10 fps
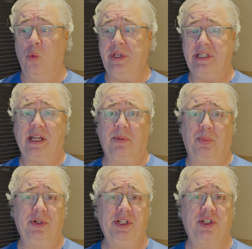take a
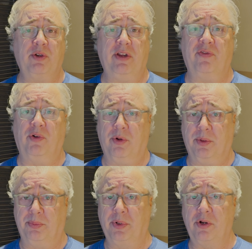pretty straightforward
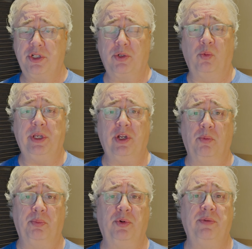approach. We
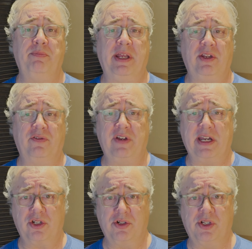don't put
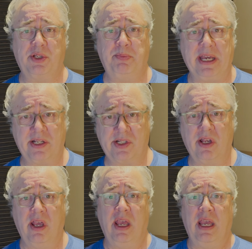manufacturer specs
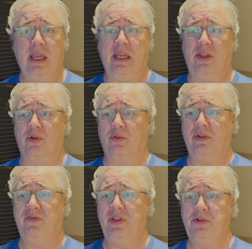in the
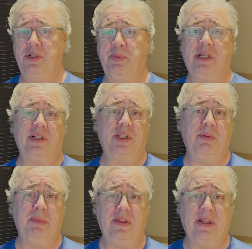reviews because, to
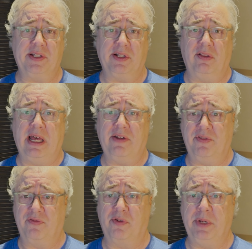me, that's a lot of
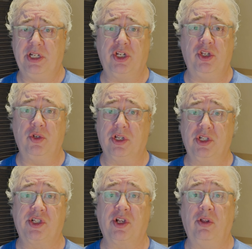information. You can
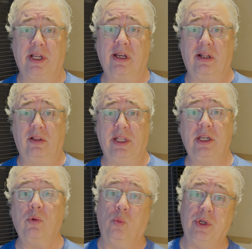just click on a
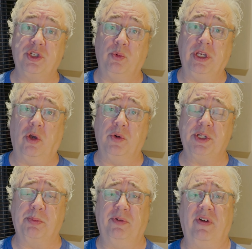link, which we always
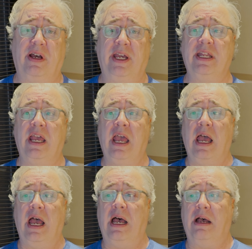provide.
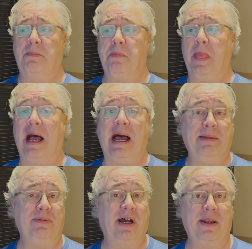I'm
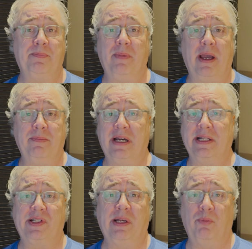
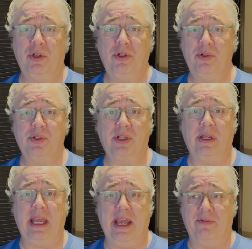not someone who's
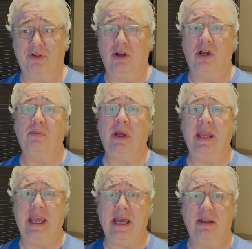ever hung my
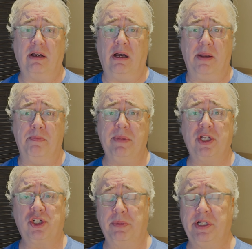hat on
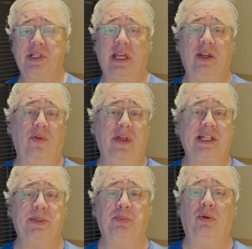measurements. I know
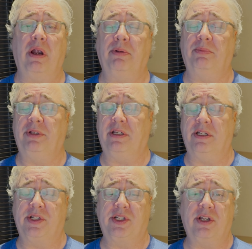that's probably going
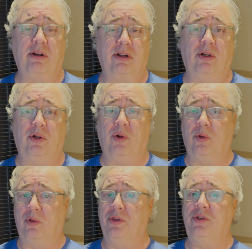to start a
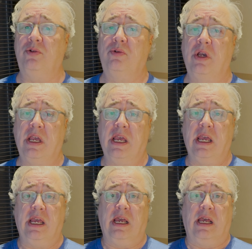whole new
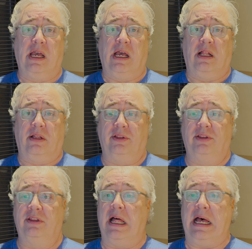
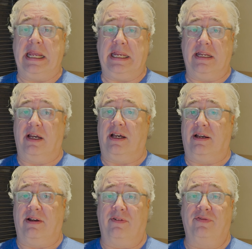line
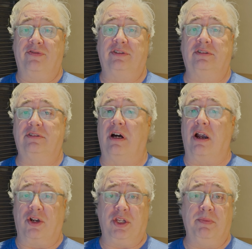of
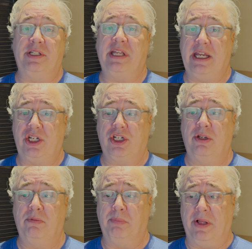
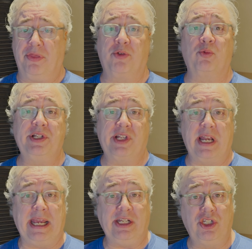argumentation, but the reason
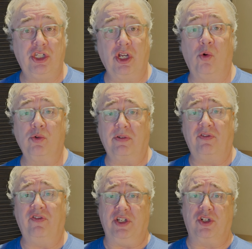I don't
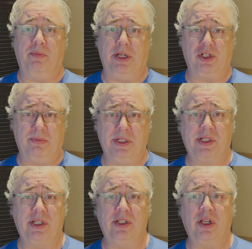feature
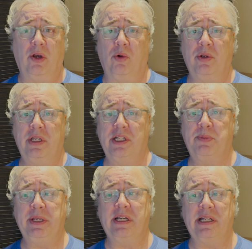measurements in Tone is
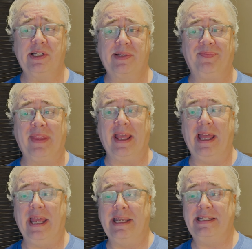because
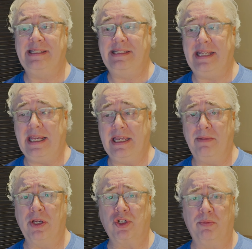taking
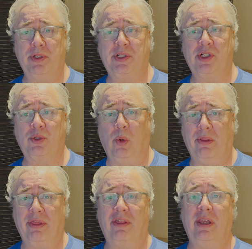measurements is
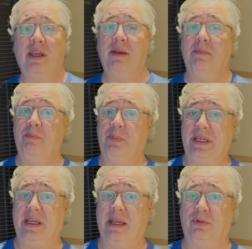one thing,
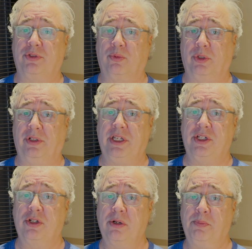being able to really
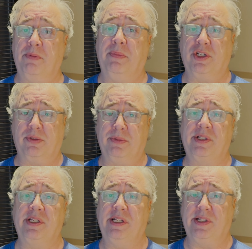interpret
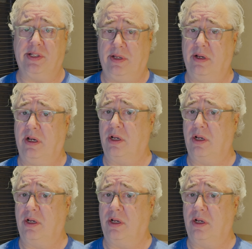measurements is a